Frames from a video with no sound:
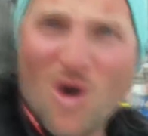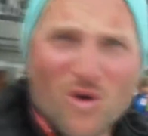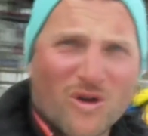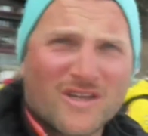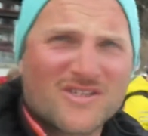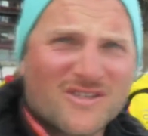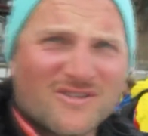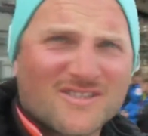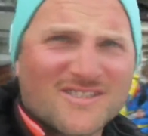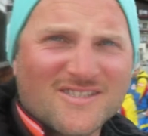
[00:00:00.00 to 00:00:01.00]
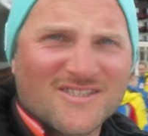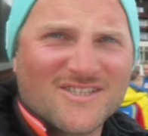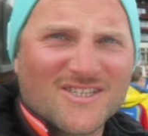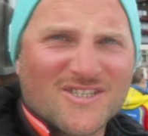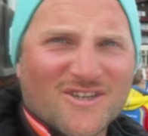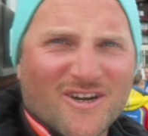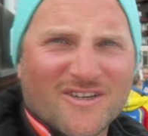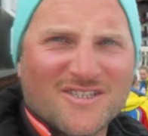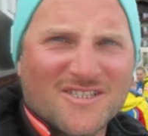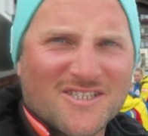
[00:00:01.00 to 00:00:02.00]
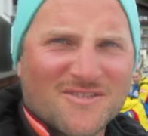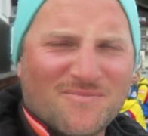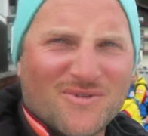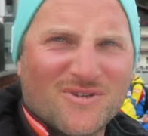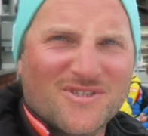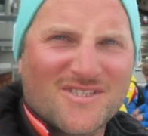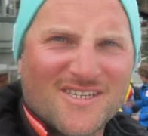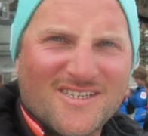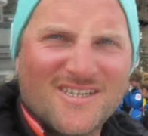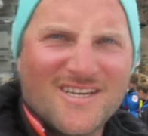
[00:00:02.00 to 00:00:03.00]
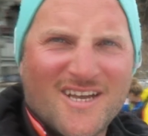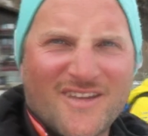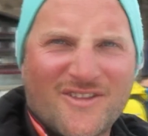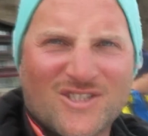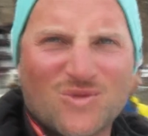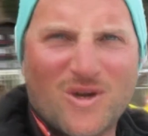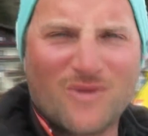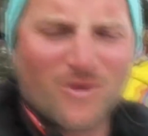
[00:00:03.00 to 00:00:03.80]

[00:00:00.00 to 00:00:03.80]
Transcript: All right, so this guy is his birthday, and that's why